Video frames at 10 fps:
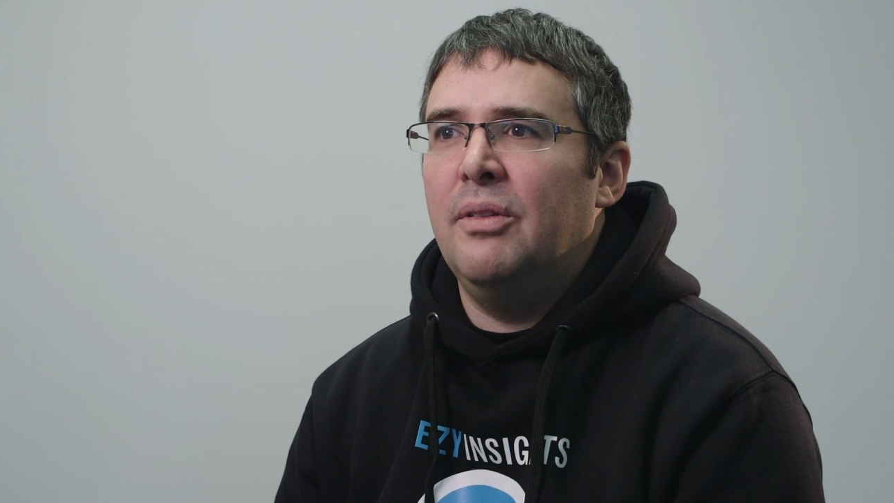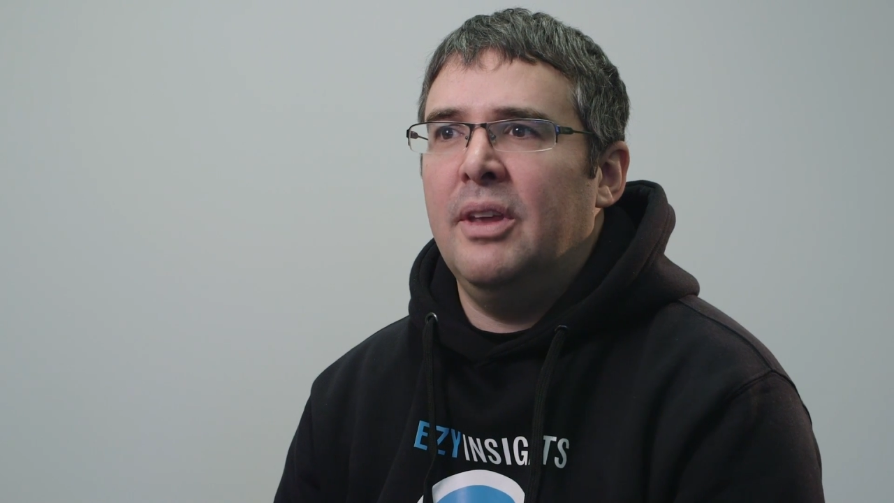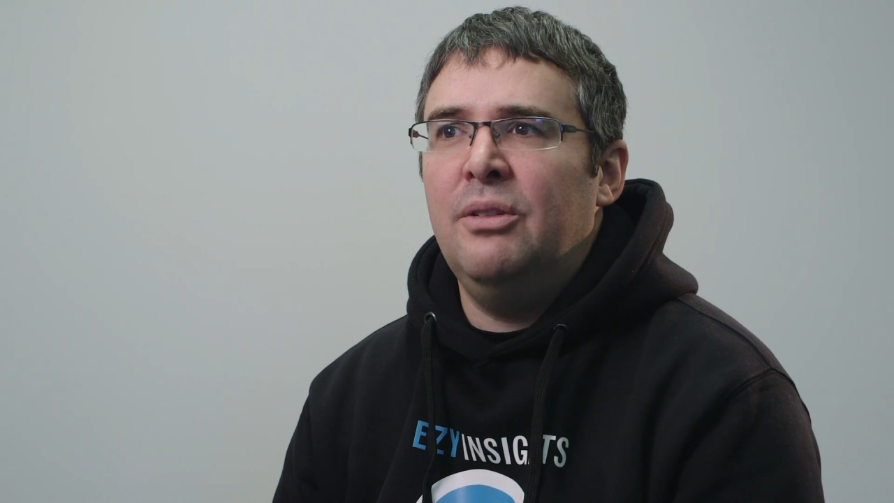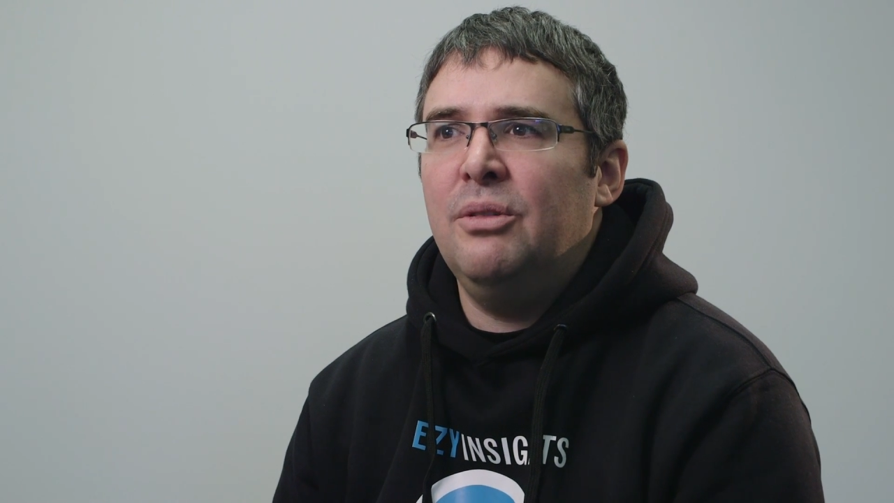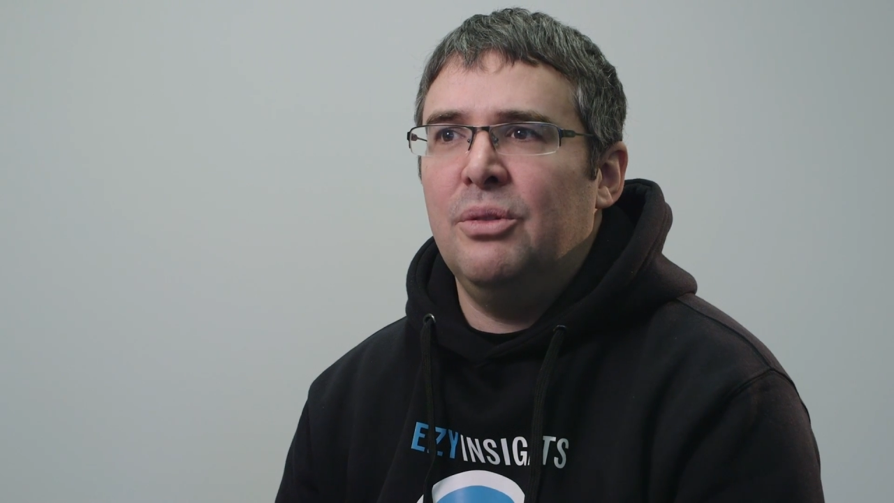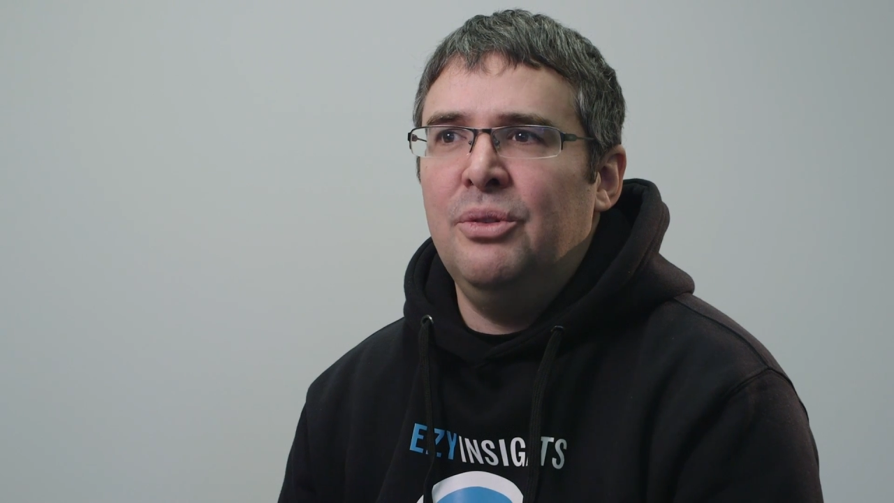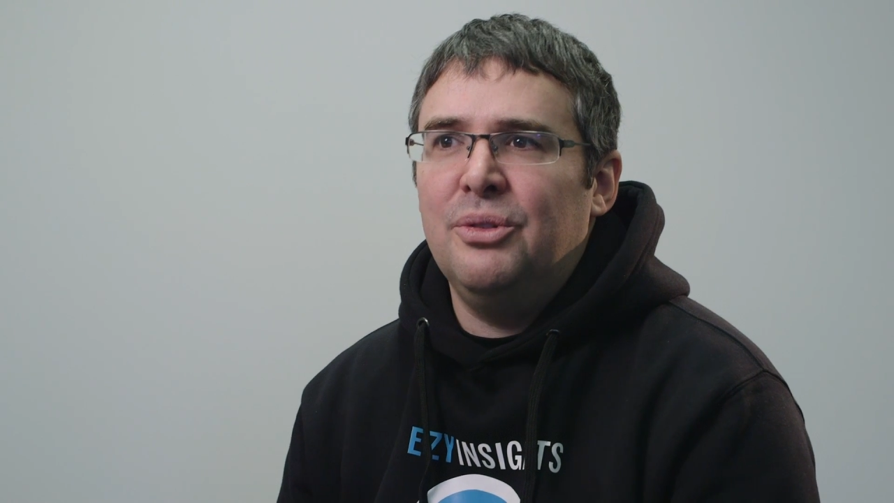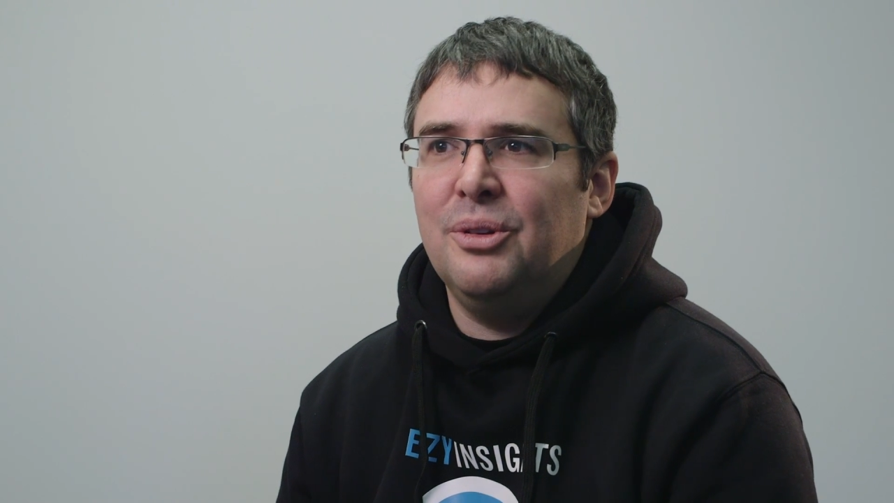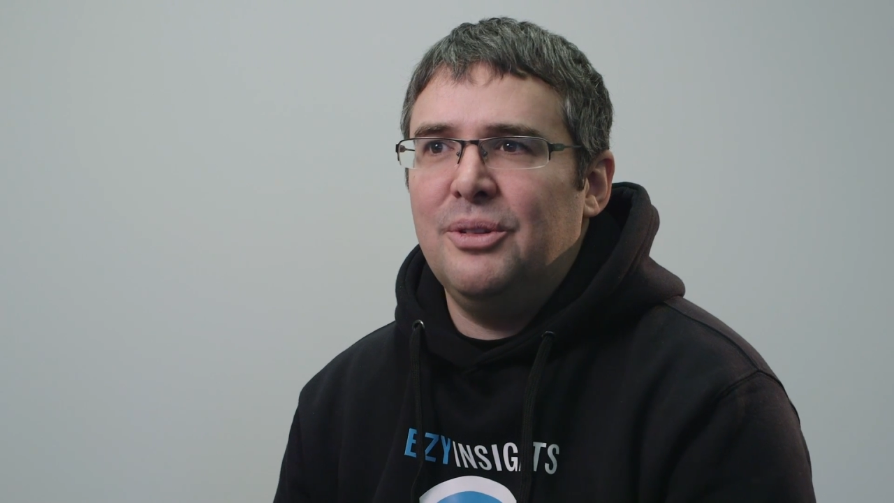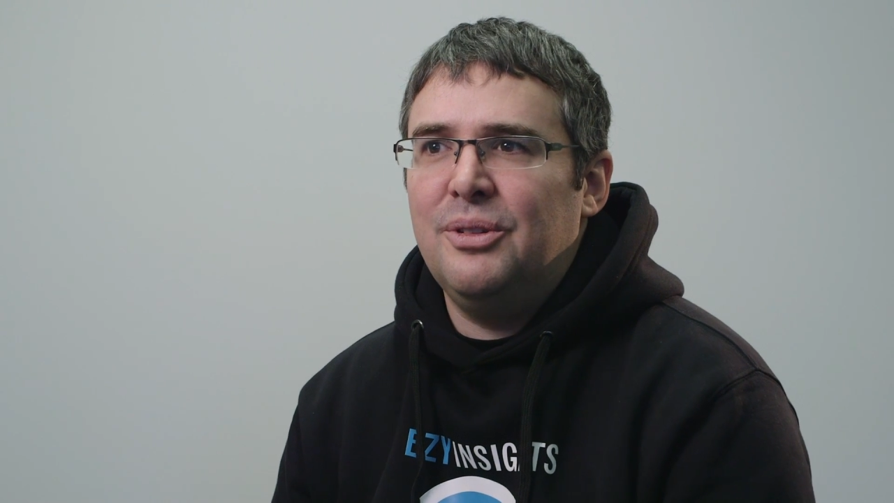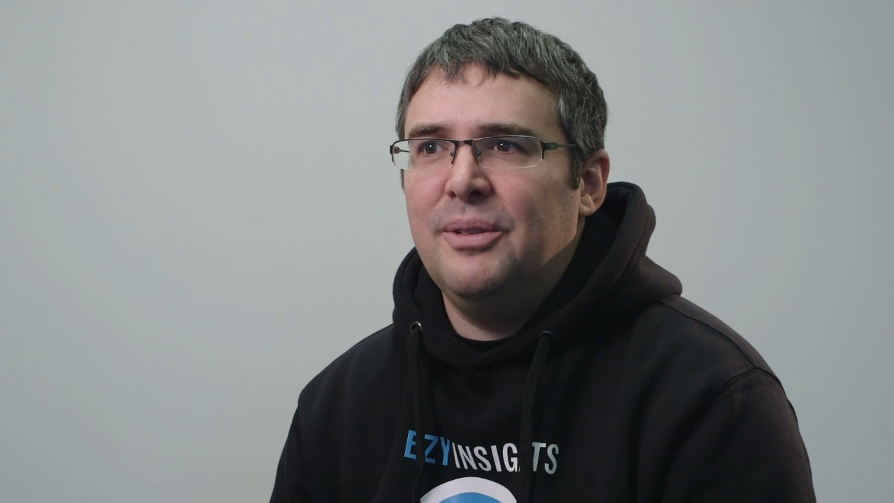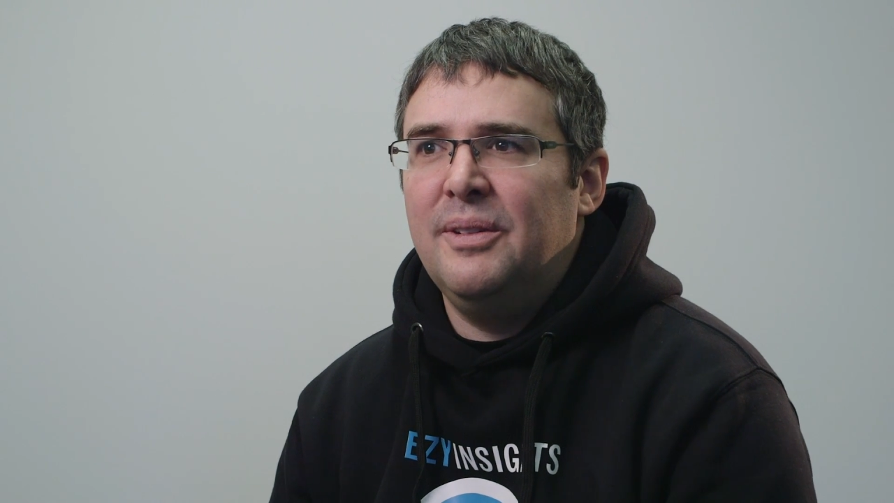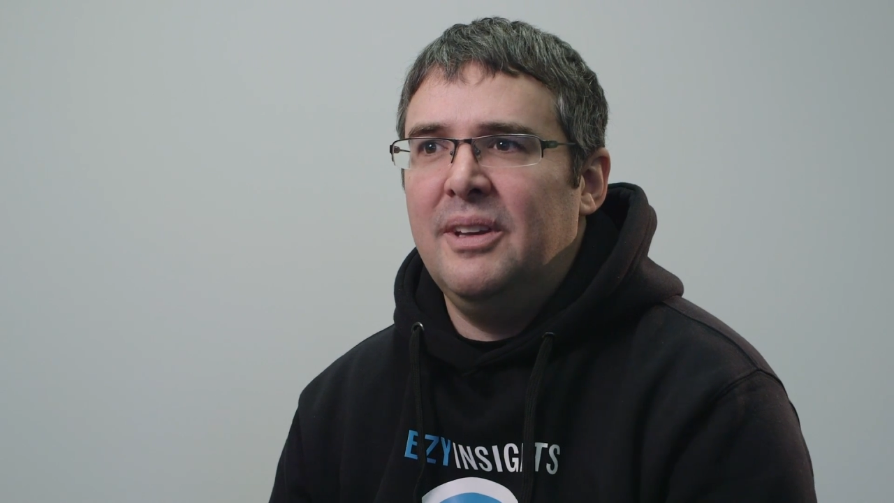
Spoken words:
they're doing all sorts.